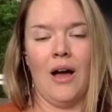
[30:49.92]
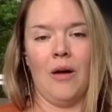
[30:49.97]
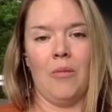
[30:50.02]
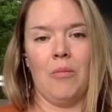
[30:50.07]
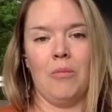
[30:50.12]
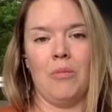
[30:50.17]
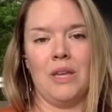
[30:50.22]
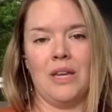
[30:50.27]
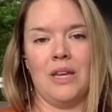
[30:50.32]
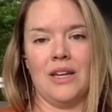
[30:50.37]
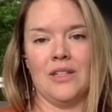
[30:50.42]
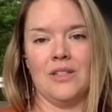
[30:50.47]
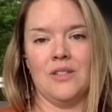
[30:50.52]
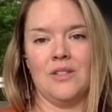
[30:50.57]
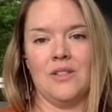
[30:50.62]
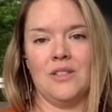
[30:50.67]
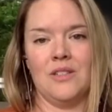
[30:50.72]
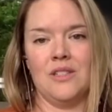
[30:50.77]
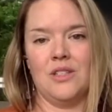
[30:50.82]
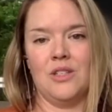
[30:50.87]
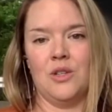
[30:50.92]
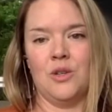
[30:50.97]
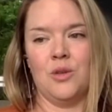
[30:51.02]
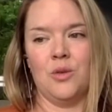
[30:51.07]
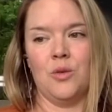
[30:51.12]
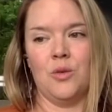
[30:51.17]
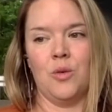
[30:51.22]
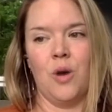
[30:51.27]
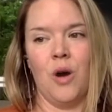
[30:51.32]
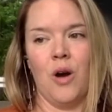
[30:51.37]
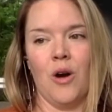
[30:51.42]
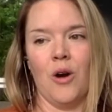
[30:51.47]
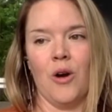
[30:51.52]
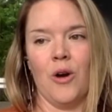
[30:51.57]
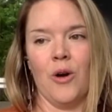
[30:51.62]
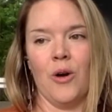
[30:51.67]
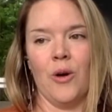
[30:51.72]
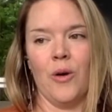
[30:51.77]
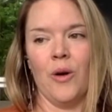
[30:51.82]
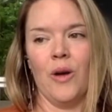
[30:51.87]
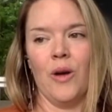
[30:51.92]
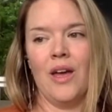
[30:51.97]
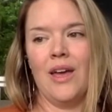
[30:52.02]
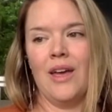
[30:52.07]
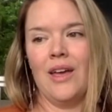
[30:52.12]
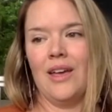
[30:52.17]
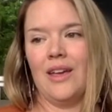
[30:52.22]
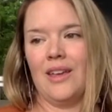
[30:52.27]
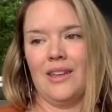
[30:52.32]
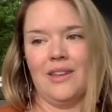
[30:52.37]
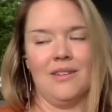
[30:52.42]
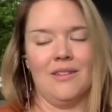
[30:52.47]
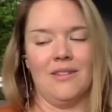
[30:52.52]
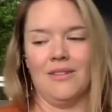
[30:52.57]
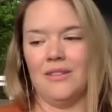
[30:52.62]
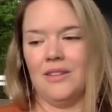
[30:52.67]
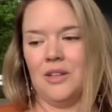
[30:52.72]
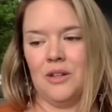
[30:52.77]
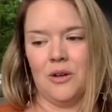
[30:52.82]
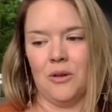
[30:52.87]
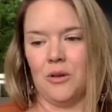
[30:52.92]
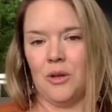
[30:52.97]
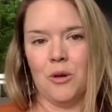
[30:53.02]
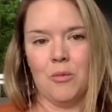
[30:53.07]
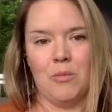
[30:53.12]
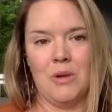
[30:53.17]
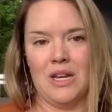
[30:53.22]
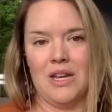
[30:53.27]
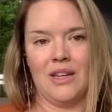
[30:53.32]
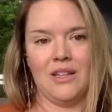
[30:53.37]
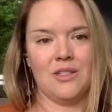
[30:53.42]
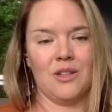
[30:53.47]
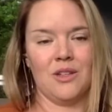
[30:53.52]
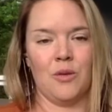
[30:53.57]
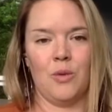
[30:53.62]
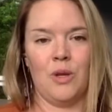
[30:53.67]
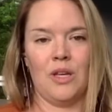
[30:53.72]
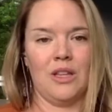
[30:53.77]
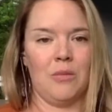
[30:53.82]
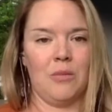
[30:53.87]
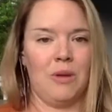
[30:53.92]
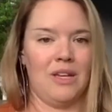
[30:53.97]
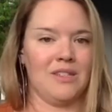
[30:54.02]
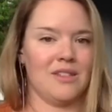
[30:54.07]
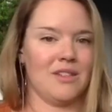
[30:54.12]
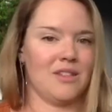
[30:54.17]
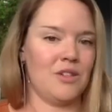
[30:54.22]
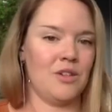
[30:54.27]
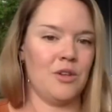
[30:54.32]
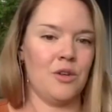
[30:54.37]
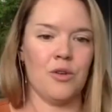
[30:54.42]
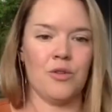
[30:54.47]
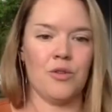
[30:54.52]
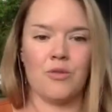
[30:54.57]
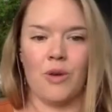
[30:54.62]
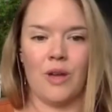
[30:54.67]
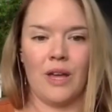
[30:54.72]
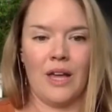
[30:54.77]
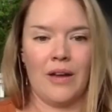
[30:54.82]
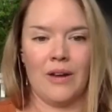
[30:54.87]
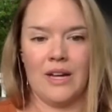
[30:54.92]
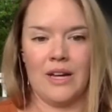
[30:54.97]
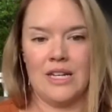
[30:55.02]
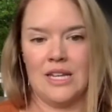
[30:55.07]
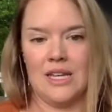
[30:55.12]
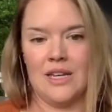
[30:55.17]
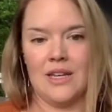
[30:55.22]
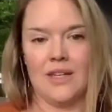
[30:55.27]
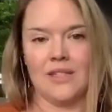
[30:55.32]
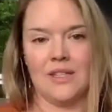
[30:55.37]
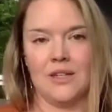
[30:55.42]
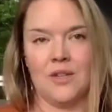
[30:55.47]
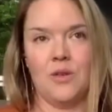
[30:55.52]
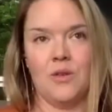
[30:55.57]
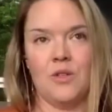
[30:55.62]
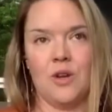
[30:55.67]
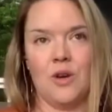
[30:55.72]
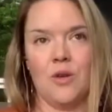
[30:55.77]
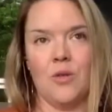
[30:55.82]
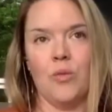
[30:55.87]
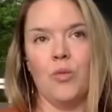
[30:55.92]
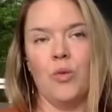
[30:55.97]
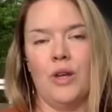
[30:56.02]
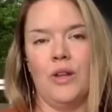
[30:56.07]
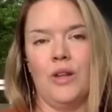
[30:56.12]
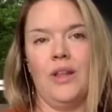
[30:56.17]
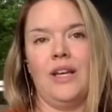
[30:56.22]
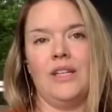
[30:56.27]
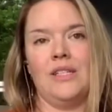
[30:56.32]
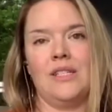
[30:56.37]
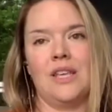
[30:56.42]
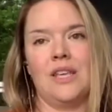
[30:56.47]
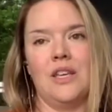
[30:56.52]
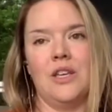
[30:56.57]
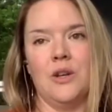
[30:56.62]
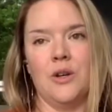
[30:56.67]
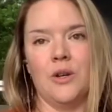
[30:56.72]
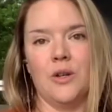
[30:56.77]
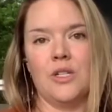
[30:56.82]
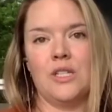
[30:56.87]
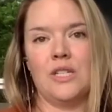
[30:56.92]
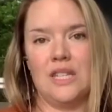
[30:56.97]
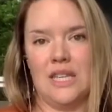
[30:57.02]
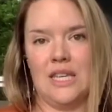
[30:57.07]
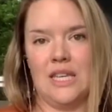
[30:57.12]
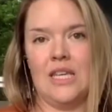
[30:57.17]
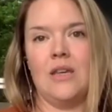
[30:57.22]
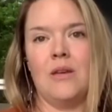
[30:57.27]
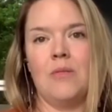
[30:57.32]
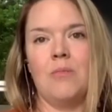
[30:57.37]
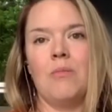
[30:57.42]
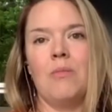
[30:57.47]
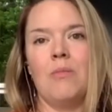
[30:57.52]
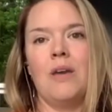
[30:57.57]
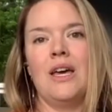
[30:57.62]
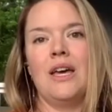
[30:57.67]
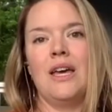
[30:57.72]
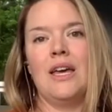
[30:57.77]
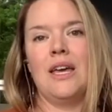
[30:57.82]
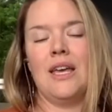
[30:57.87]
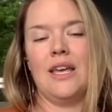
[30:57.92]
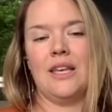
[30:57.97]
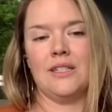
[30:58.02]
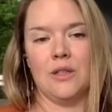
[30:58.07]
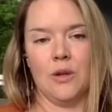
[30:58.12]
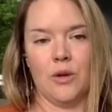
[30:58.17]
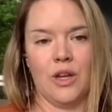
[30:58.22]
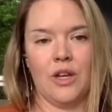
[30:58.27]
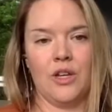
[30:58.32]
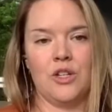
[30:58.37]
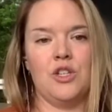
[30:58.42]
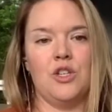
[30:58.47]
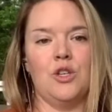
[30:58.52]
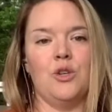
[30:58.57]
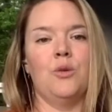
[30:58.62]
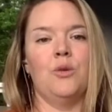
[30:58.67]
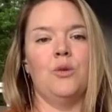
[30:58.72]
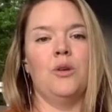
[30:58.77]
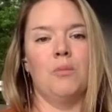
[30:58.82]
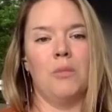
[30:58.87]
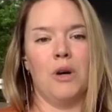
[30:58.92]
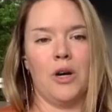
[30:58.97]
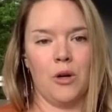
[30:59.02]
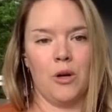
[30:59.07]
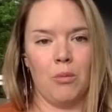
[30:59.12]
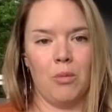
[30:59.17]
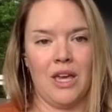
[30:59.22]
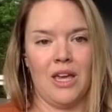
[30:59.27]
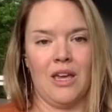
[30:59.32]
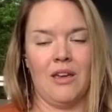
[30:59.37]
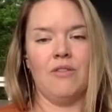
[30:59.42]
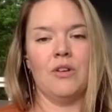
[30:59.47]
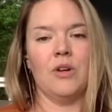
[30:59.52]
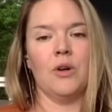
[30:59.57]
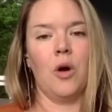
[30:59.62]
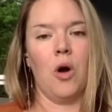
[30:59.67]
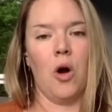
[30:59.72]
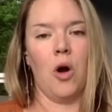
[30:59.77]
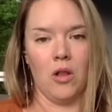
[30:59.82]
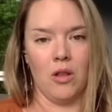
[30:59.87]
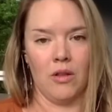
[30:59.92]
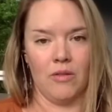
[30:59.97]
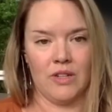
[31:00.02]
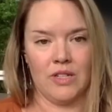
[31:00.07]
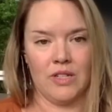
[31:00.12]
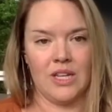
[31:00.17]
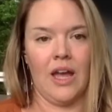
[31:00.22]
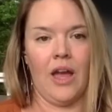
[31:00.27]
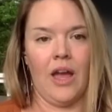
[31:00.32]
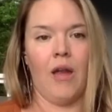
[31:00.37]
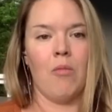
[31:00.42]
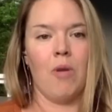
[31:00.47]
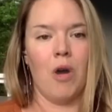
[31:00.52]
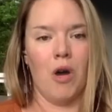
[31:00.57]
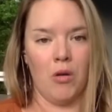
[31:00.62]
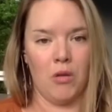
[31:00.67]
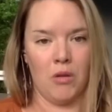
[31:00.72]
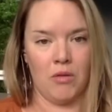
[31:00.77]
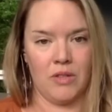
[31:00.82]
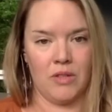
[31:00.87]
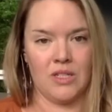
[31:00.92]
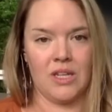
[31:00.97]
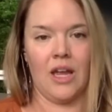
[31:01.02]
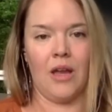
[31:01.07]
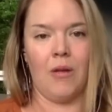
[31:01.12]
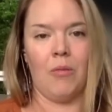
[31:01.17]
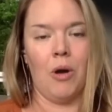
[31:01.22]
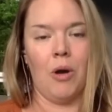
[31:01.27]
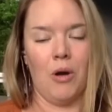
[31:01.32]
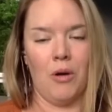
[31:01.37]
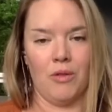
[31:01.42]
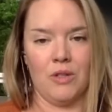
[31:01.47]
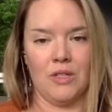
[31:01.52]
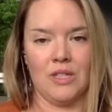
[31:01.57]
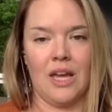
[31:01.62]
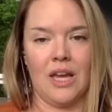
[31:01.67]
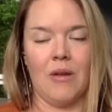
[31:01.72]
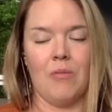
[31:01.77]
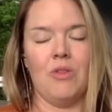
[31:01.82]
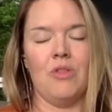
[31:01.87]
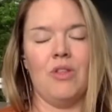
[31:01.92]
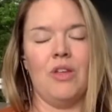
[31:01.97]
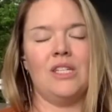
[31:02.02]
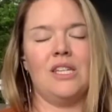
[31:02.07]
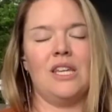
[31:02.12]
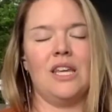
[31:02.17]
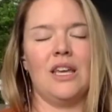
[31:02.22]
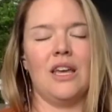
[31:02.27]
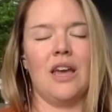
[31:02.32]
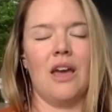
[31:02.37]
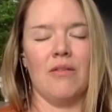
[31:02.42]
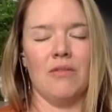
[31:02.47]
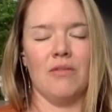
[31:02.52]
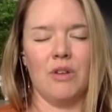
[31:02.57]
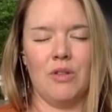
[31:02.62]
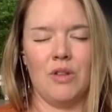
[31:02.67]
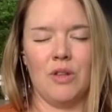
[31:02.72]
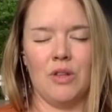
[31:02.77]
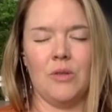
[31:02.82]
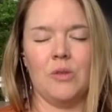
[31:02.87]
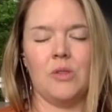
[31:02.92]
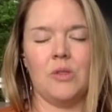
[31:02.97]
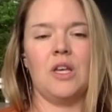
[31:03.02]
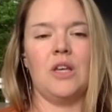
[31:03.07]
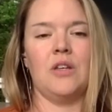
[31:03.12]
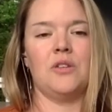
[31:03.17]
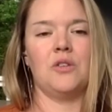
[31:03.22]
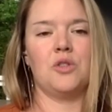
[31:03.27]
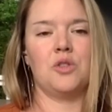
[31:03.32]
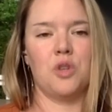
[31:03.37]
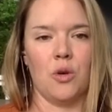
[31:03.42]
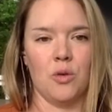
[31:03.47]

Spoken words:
because you are in, your meetings on a weekly basis and you're throwing out ideas and you don't realize that your team is looking to you to model behavior all of the time, all of the time, all the time. And they take everything you say so